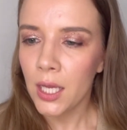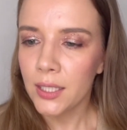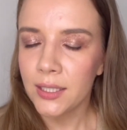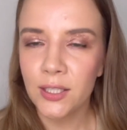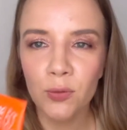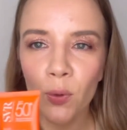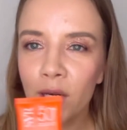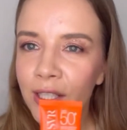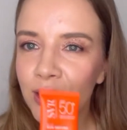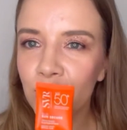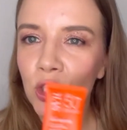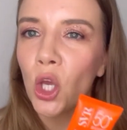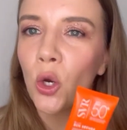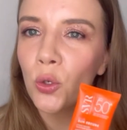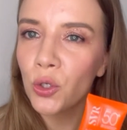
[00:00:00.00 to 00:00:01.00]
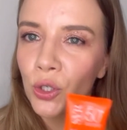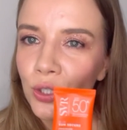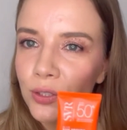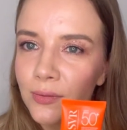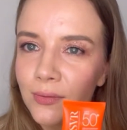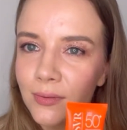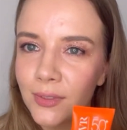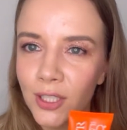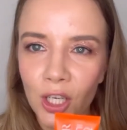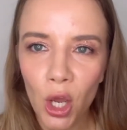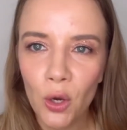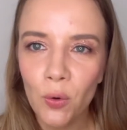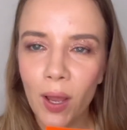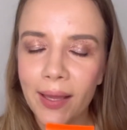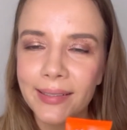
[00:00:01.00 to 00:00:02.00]
This one is so good, you
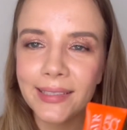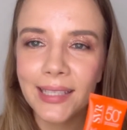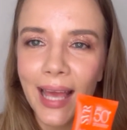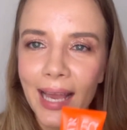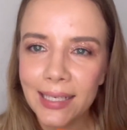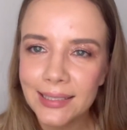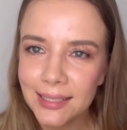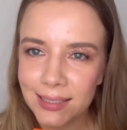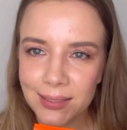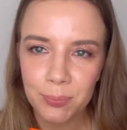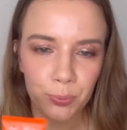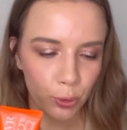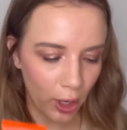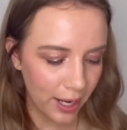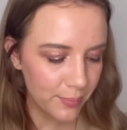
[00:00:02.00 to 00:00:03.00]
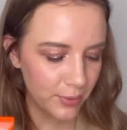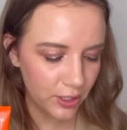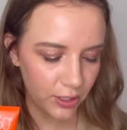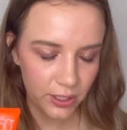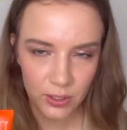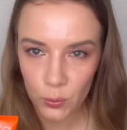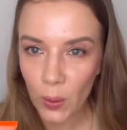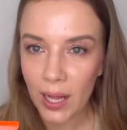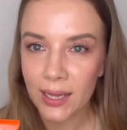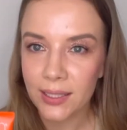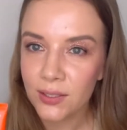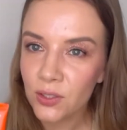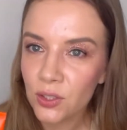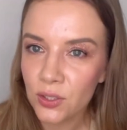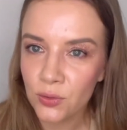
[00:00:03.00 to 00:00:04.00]
know, and it acts as a primer as well.
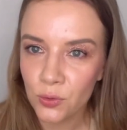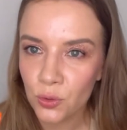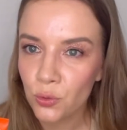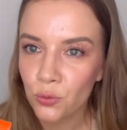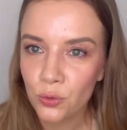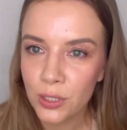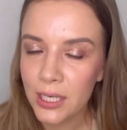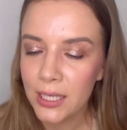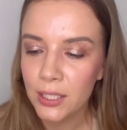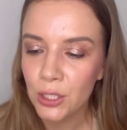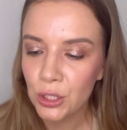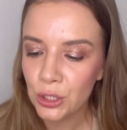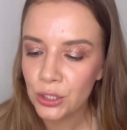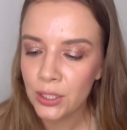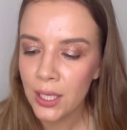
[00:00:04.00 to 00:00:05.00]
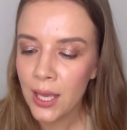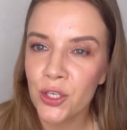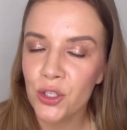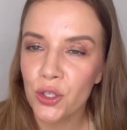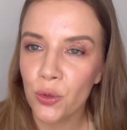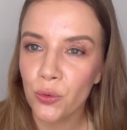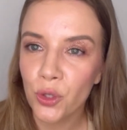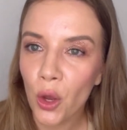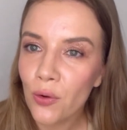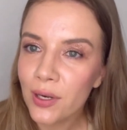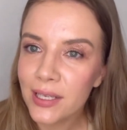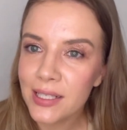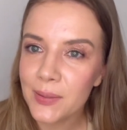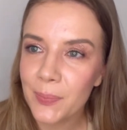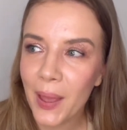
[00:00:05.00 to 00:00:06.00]
It's really good. So don't
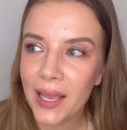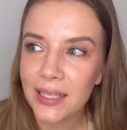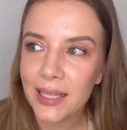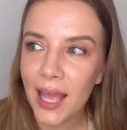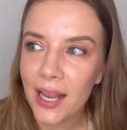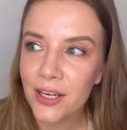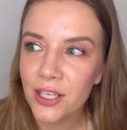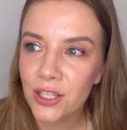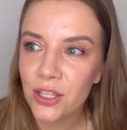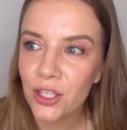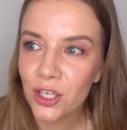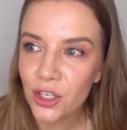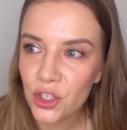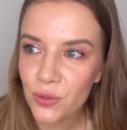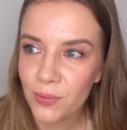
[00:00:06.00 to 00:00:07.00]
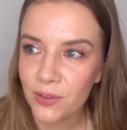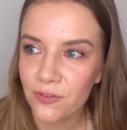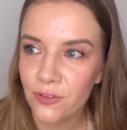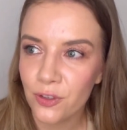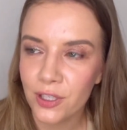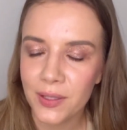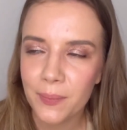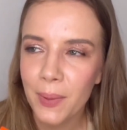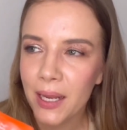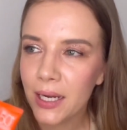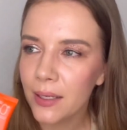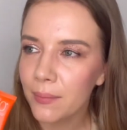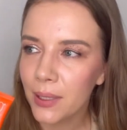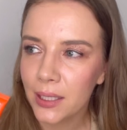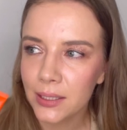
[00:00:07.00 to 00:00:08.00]
expect any nourishment for it,
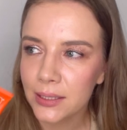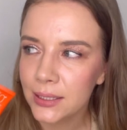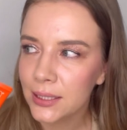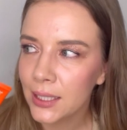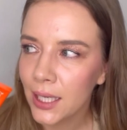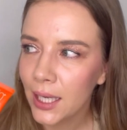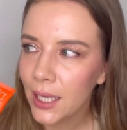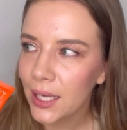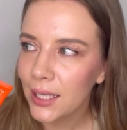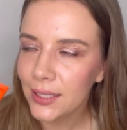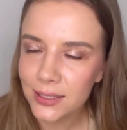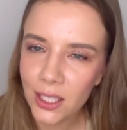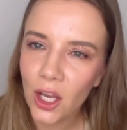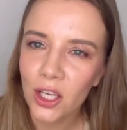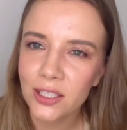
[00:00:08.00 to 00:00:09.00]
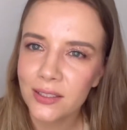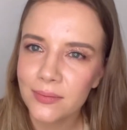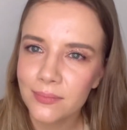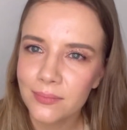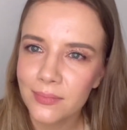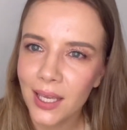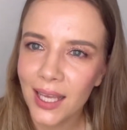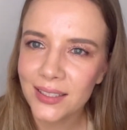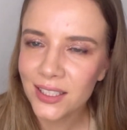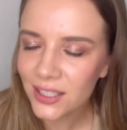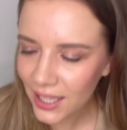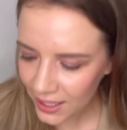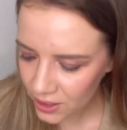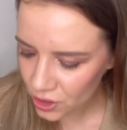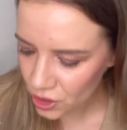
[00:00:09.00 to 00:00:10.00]
but it's awesome. And the
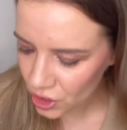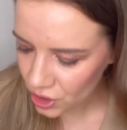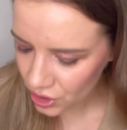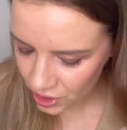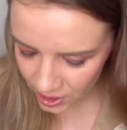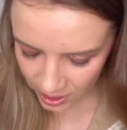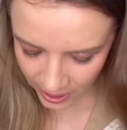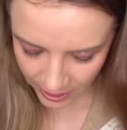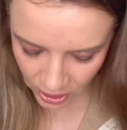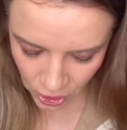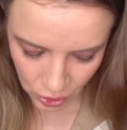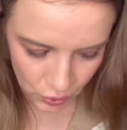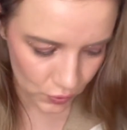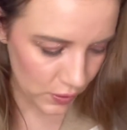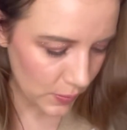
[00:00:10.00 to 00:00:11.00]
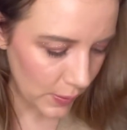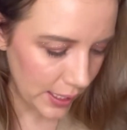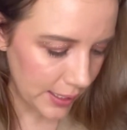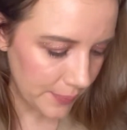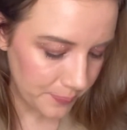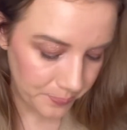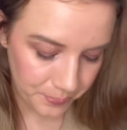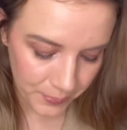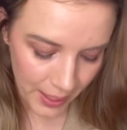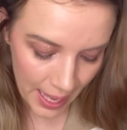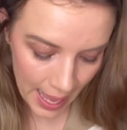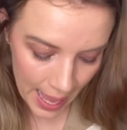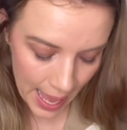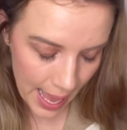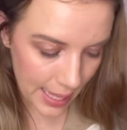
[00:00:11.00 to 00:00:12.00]
texture is great.
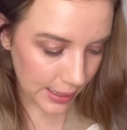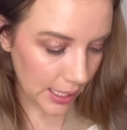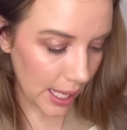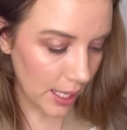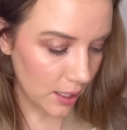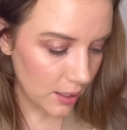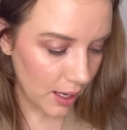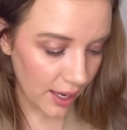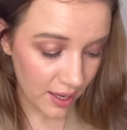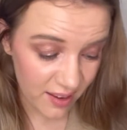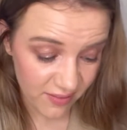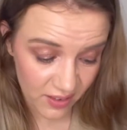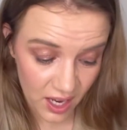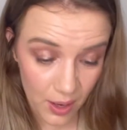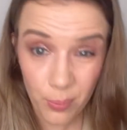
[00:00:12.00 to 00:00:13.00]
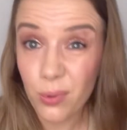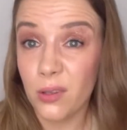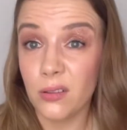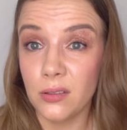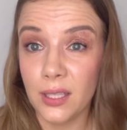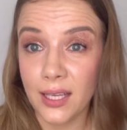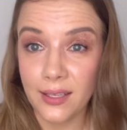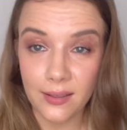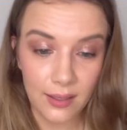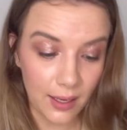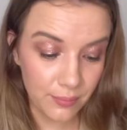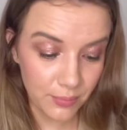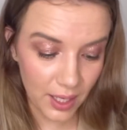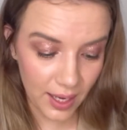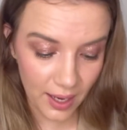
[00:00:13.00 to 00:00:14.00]
And then I have a
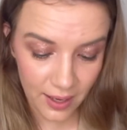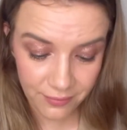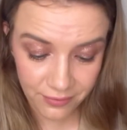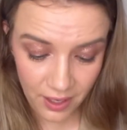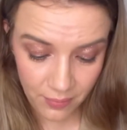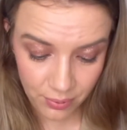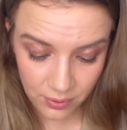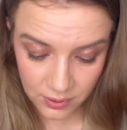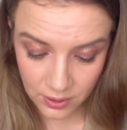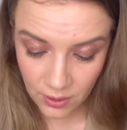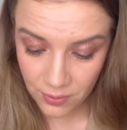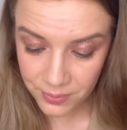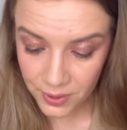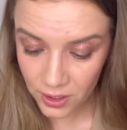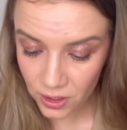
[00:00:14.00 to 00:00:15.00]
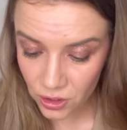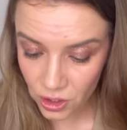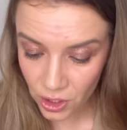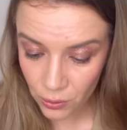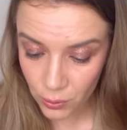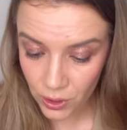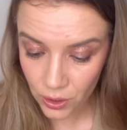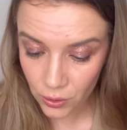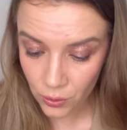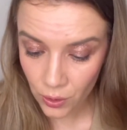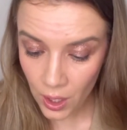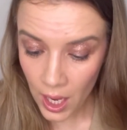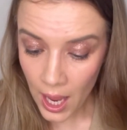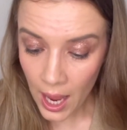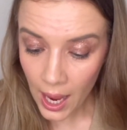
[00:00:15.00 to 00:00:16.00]
couple, so I'm gonna share with you.
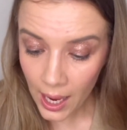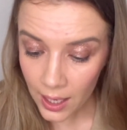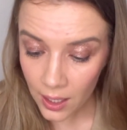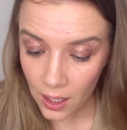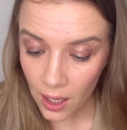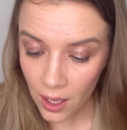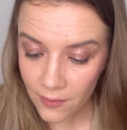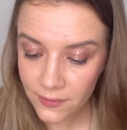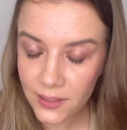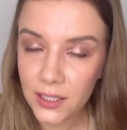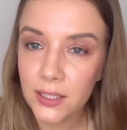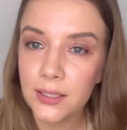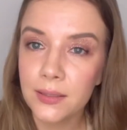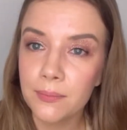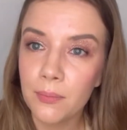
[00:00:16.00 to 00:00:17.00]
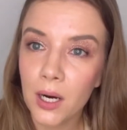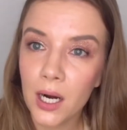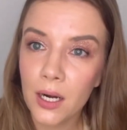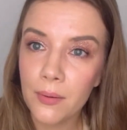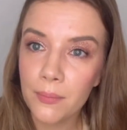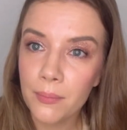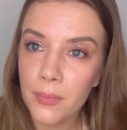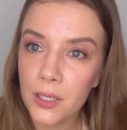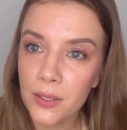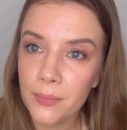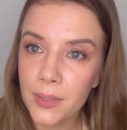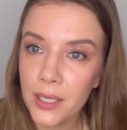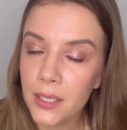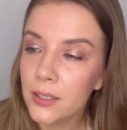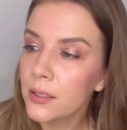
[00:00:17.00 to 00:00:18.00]
I love this
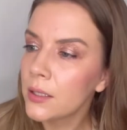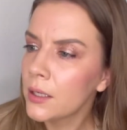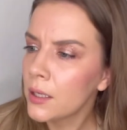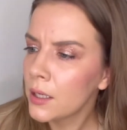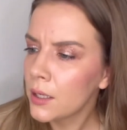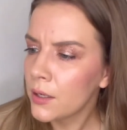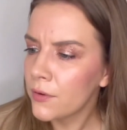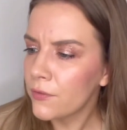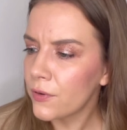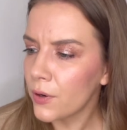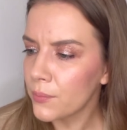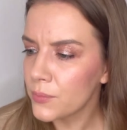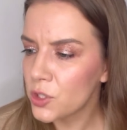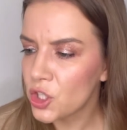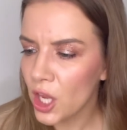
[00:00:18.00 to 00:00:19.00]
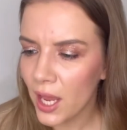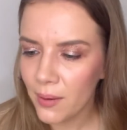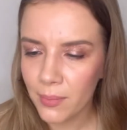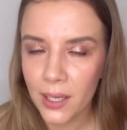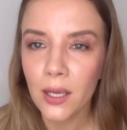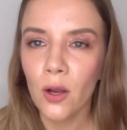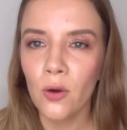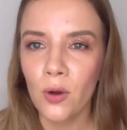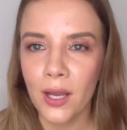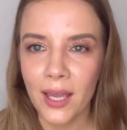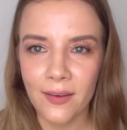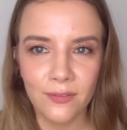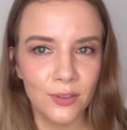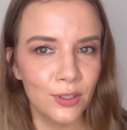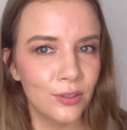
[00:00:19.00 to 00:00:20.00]
Mermaid from Canmake. Oh, I
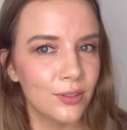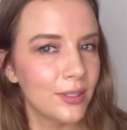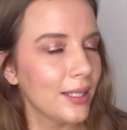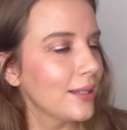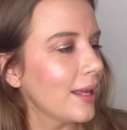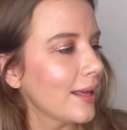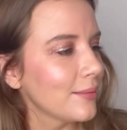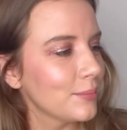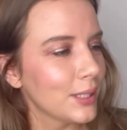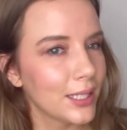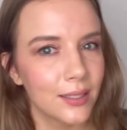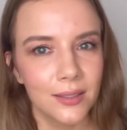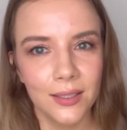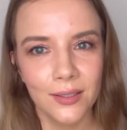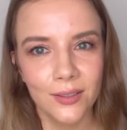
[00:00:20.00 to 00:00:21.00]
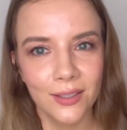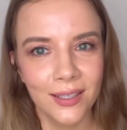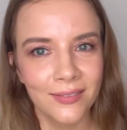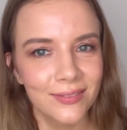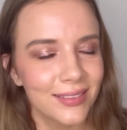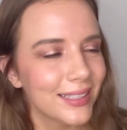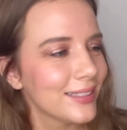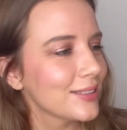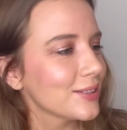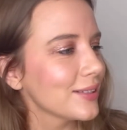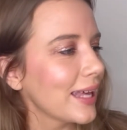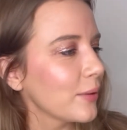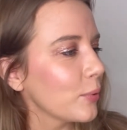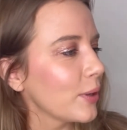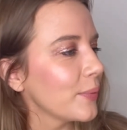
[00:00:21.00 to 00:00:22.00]
have to use that hand because I don't have use
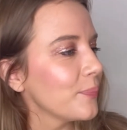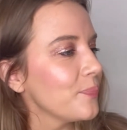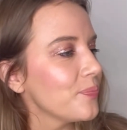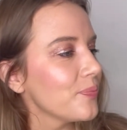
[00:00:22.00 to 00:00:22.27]
that one.